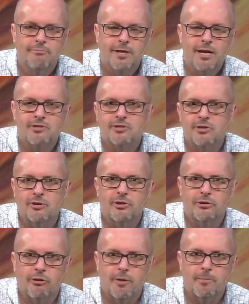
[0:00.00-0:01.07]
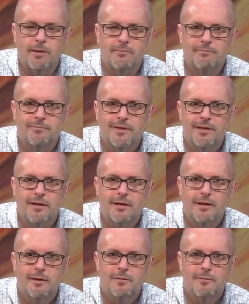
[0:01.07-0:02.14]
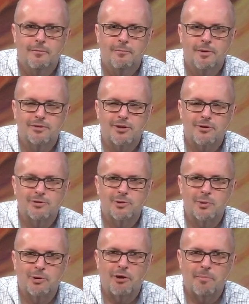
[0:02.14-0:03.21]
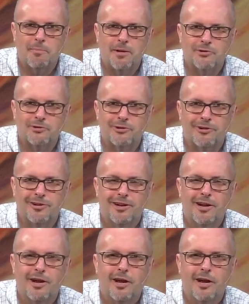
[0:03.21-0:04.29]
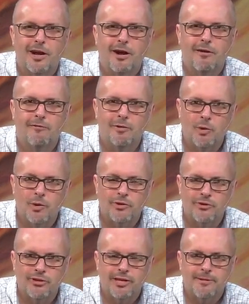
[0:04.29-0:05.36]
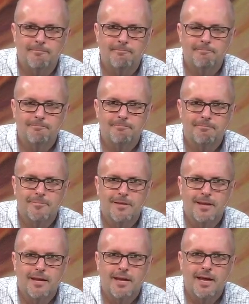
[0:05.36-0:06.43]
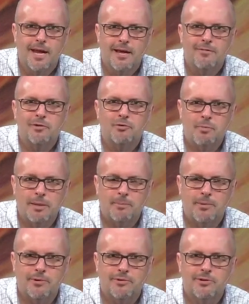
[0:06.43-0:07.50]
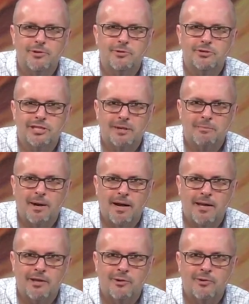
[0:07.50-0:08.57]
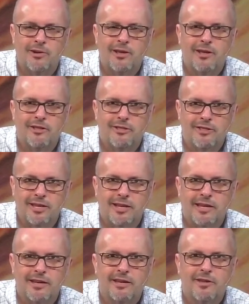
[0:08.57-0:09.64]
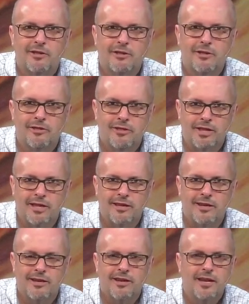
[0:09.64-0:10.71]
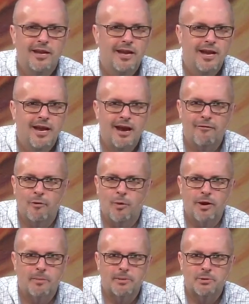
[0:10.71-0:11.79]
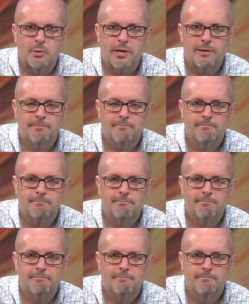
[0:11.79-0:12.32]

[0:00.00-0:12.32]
Yeah, it's still a little creepy, but it's also a great picture of loyalty. Have those people who stick by you, thick, thin, everywhere in between.